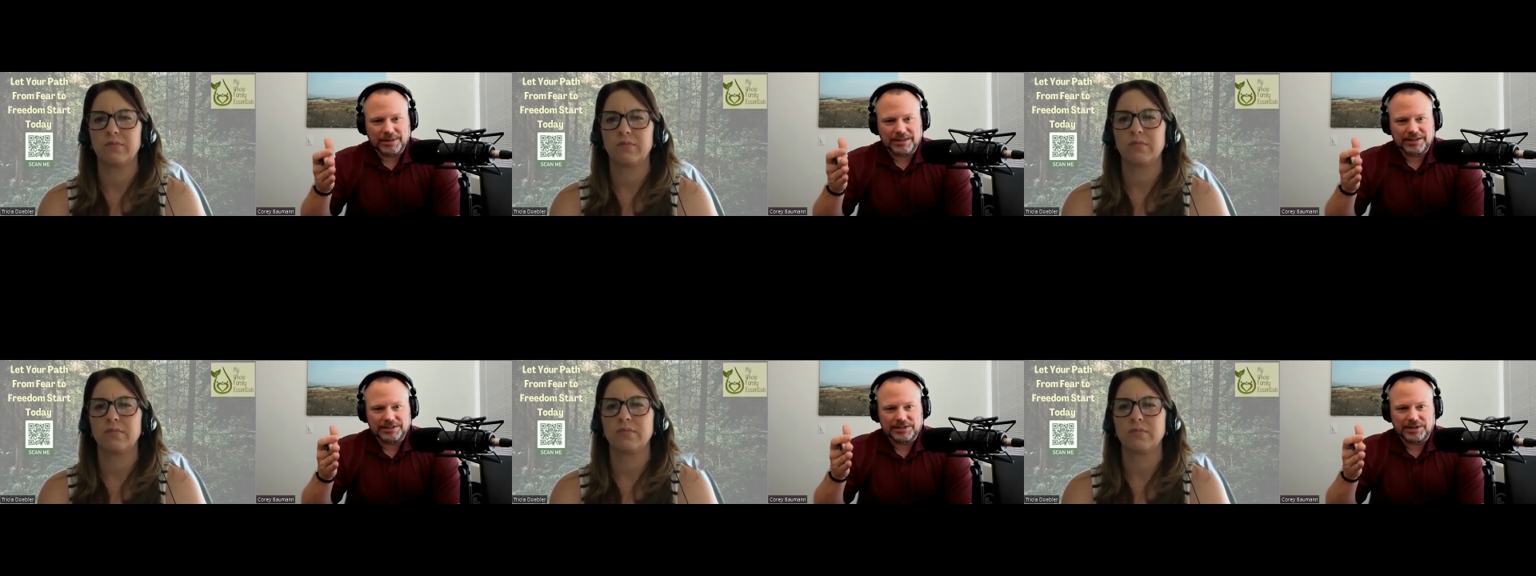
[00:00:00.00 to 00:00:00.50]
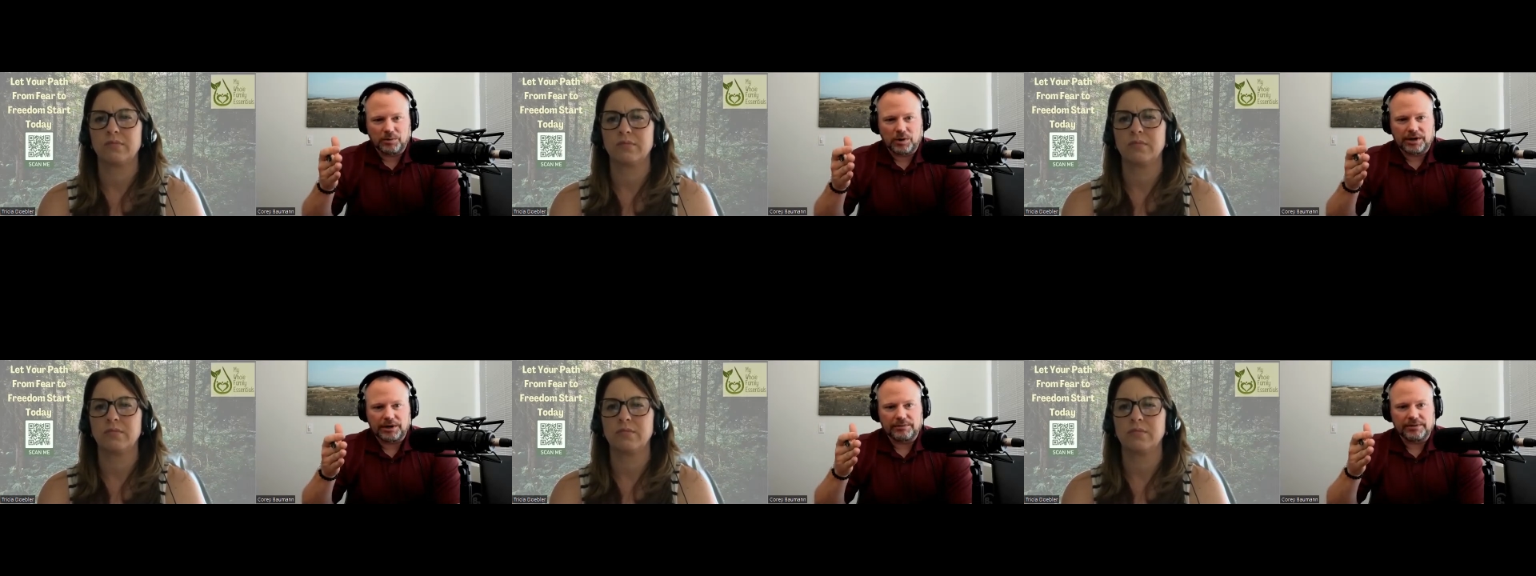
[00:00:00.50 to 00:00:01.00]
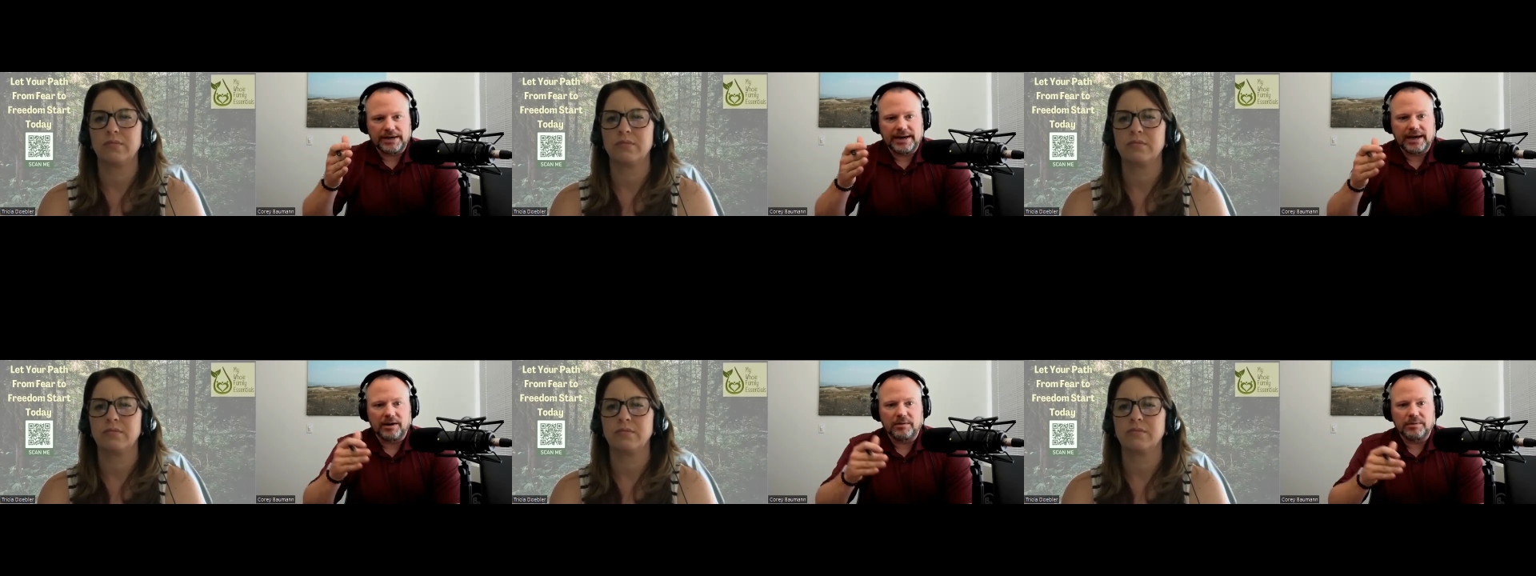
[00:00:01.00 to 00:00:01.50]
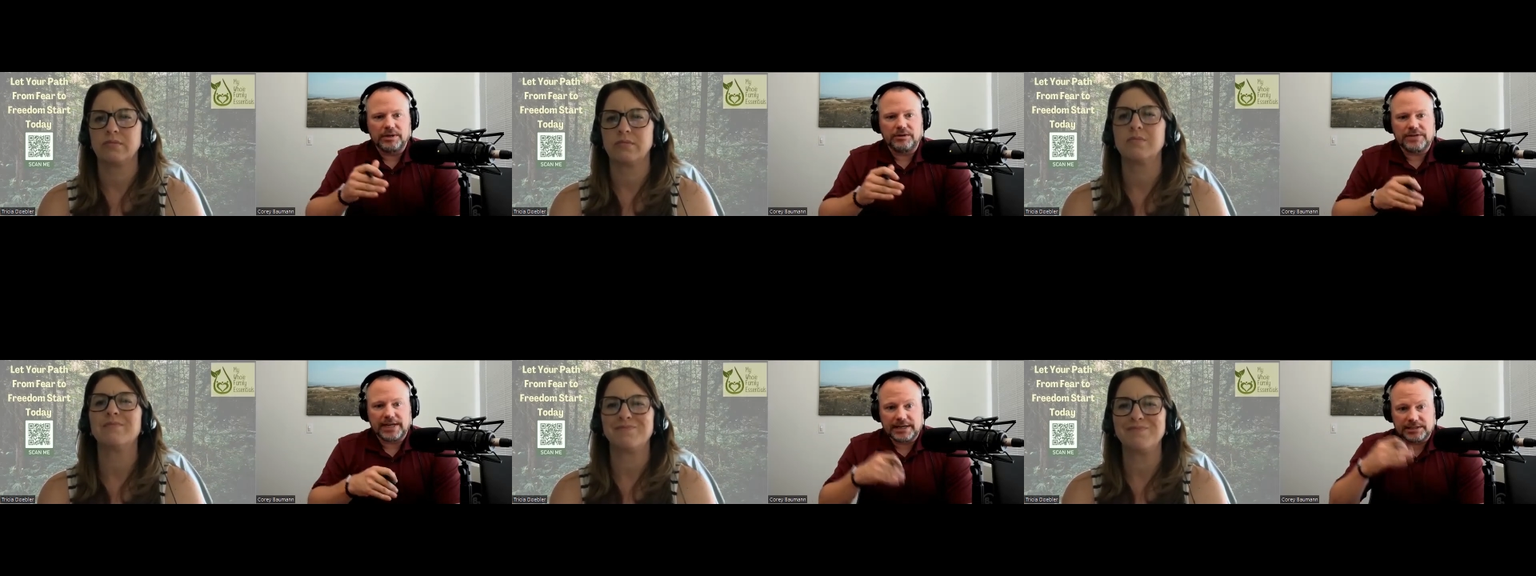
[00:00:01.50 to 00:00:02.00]
Speaker 1: the things that you're working on right now but you've
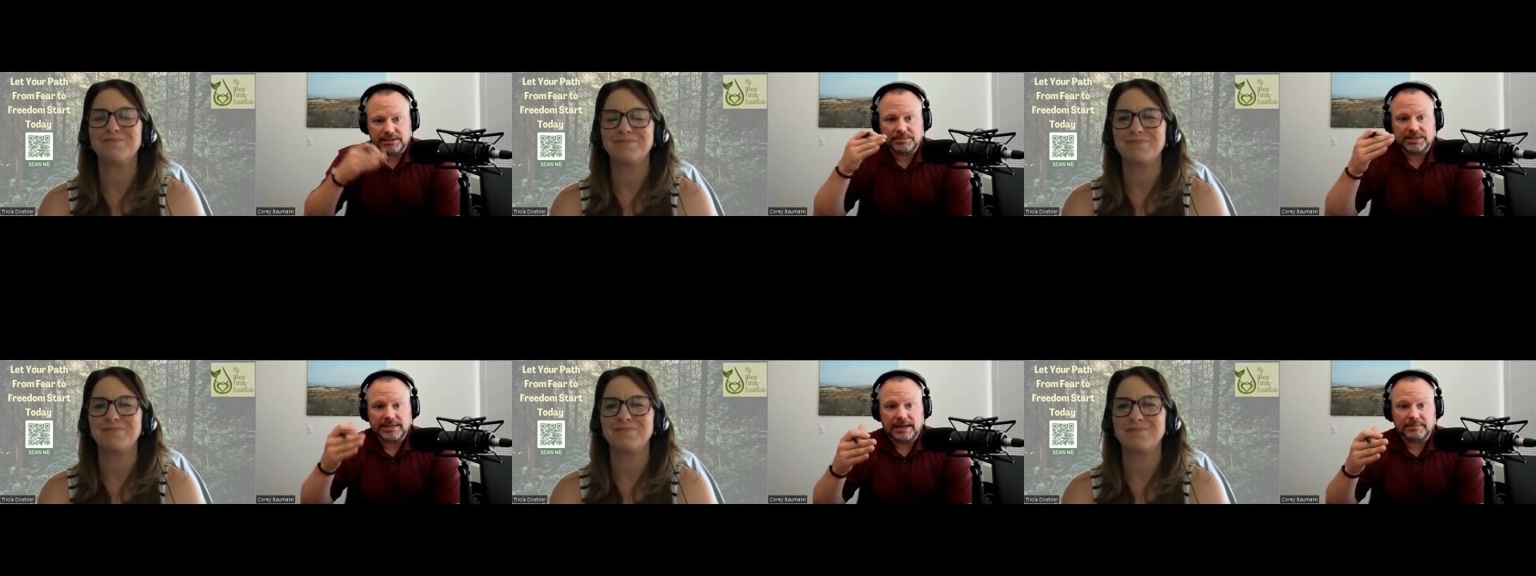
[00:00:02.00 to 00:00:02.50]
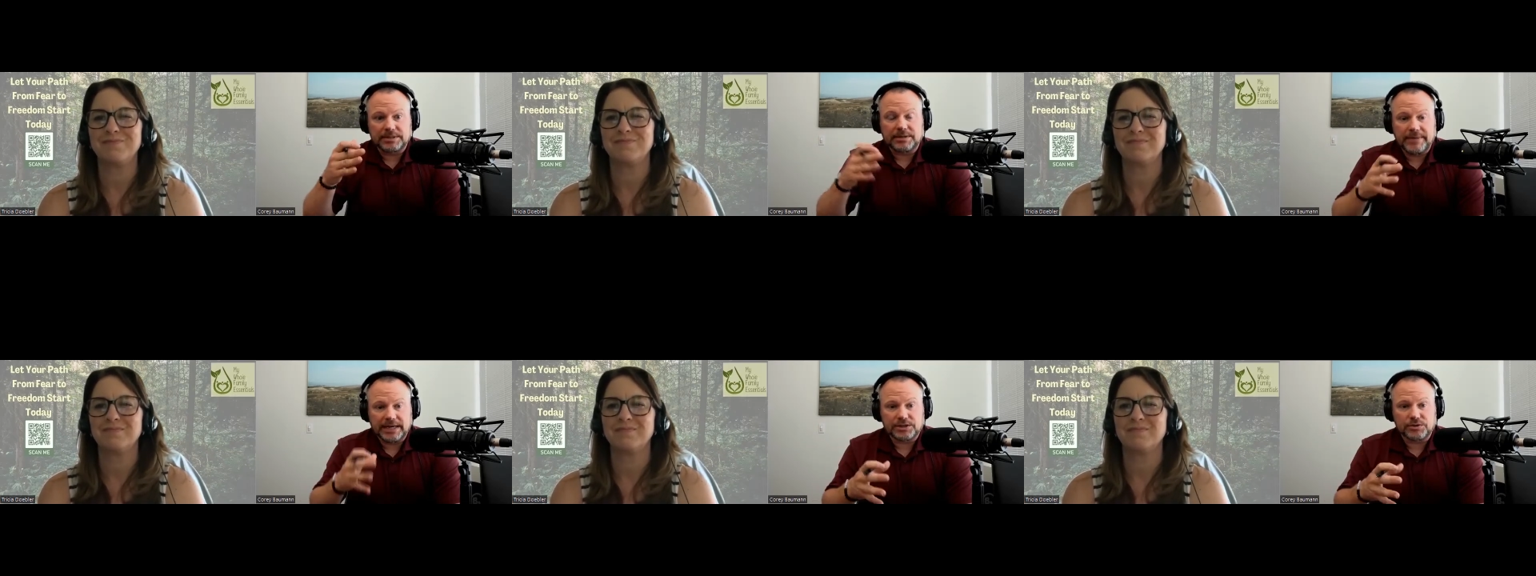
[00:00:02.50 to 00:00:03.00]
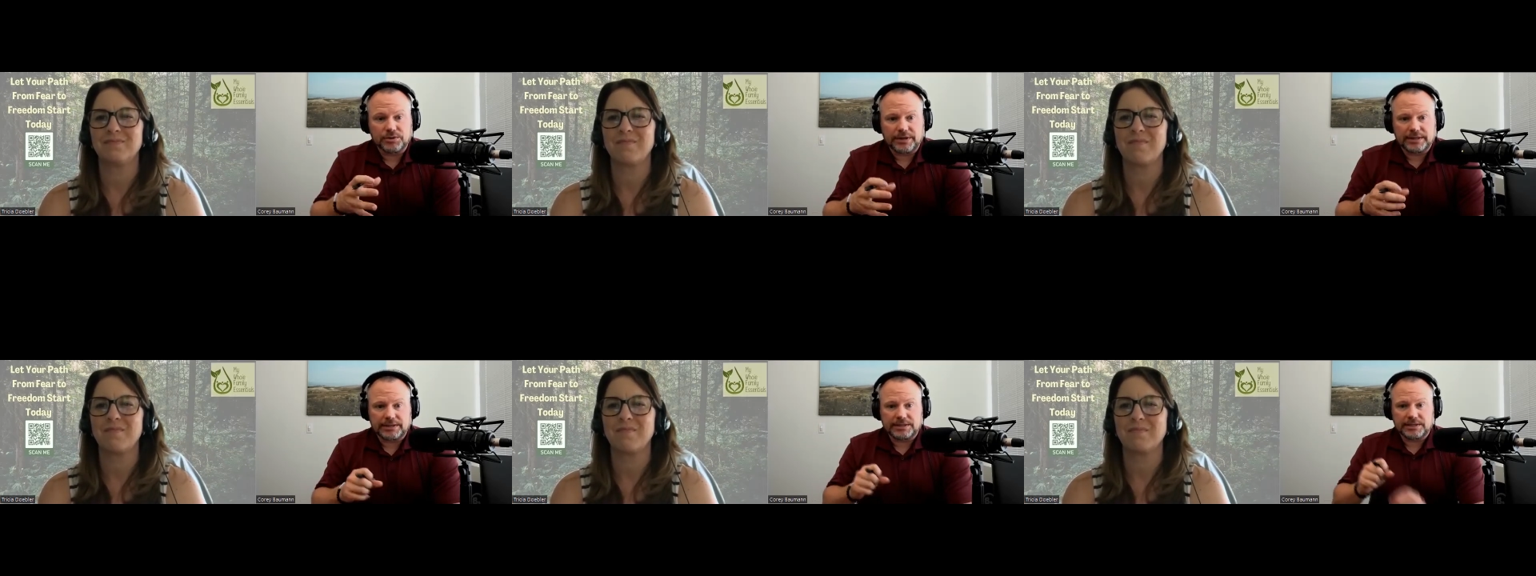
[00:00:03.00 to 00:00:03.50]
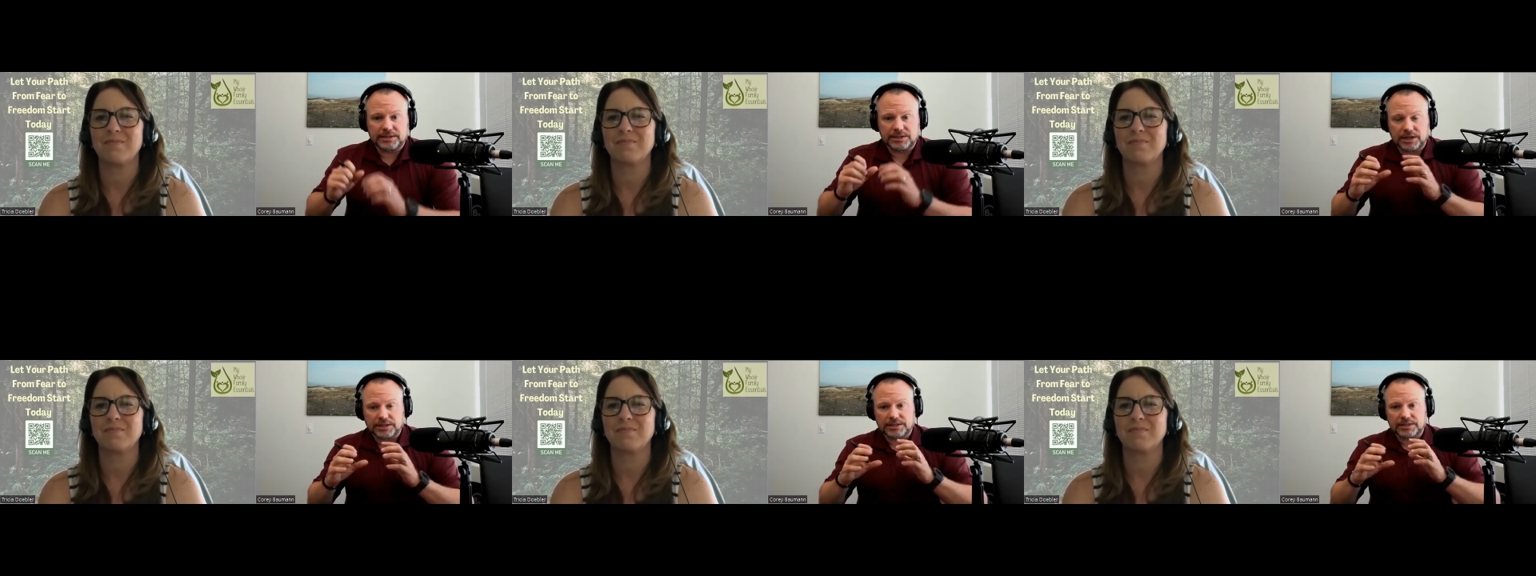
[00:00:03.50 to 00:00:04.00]
taken some steps to make sure that this is
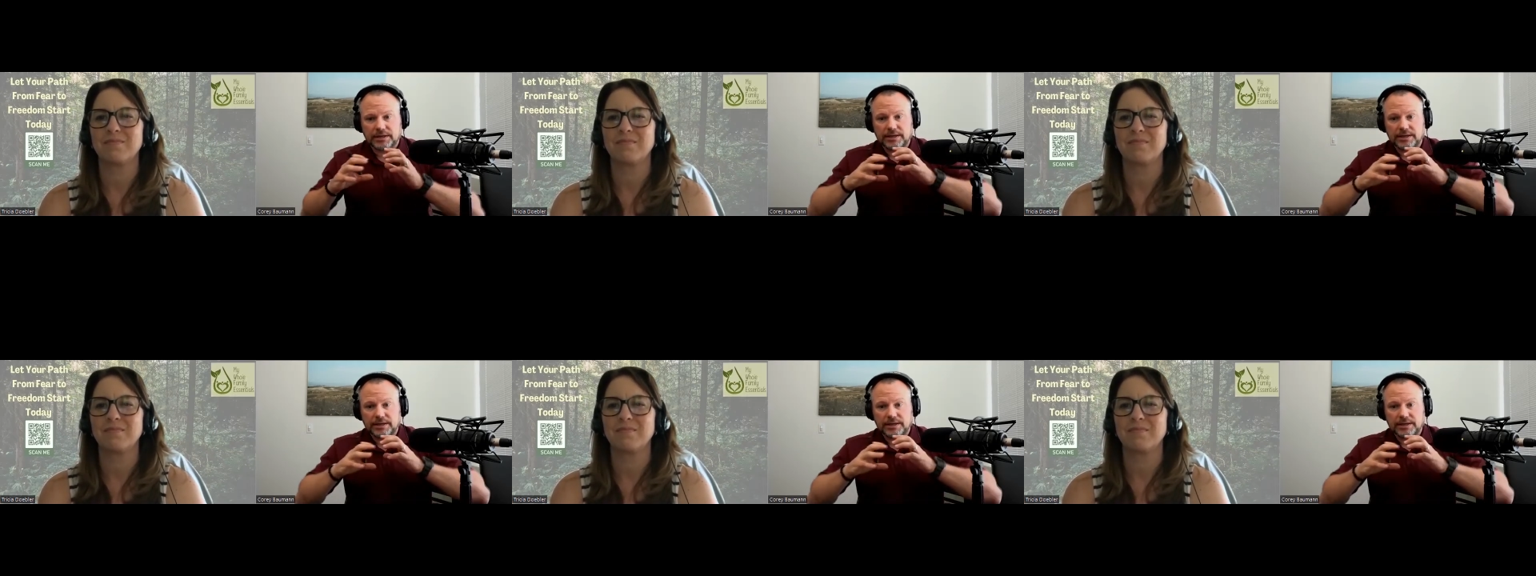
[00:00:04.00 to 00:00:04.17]
just